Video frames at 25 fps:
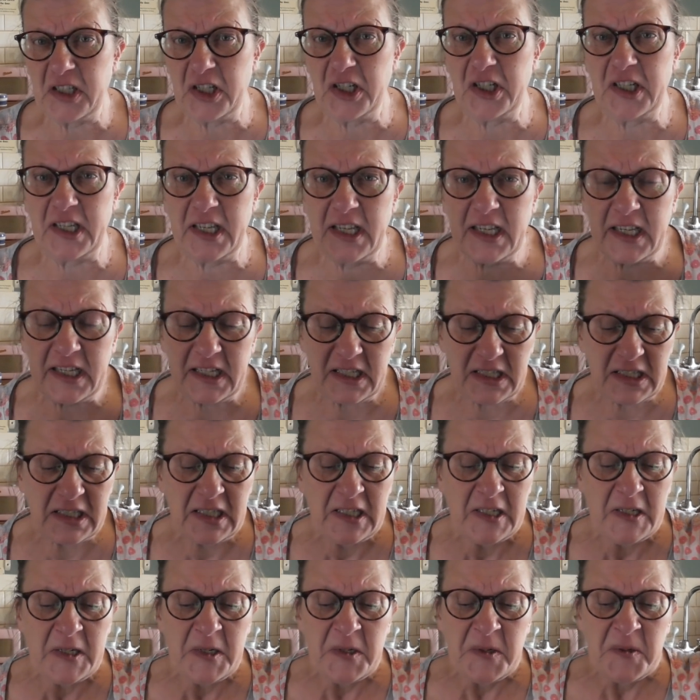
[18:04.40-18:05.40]
cooking,
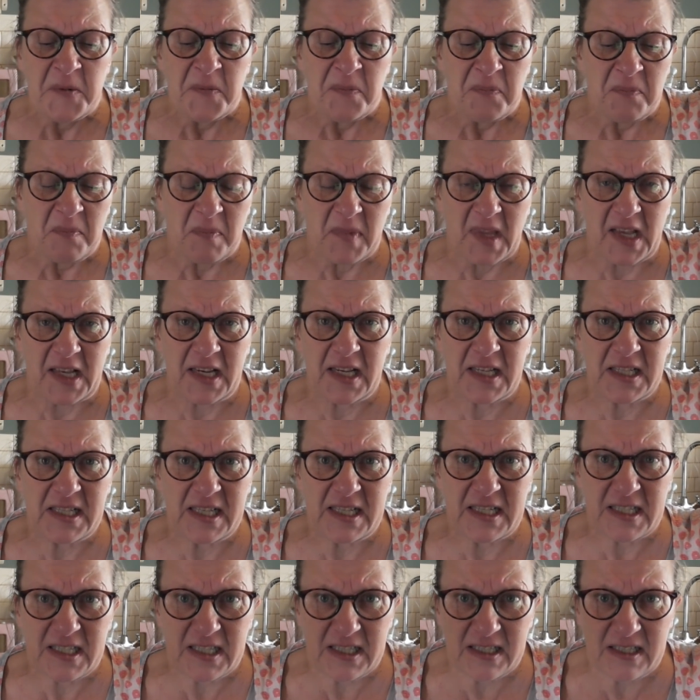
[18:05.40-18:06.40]
and as
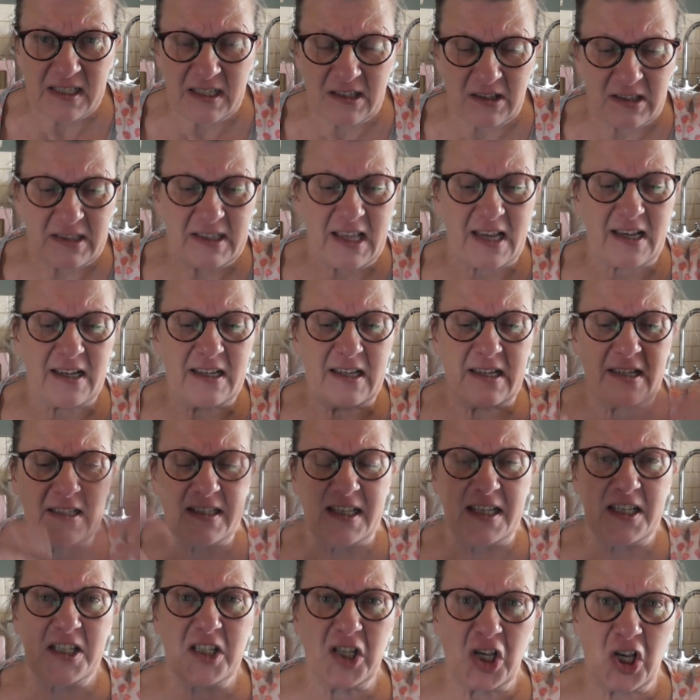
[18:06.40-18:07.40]
it's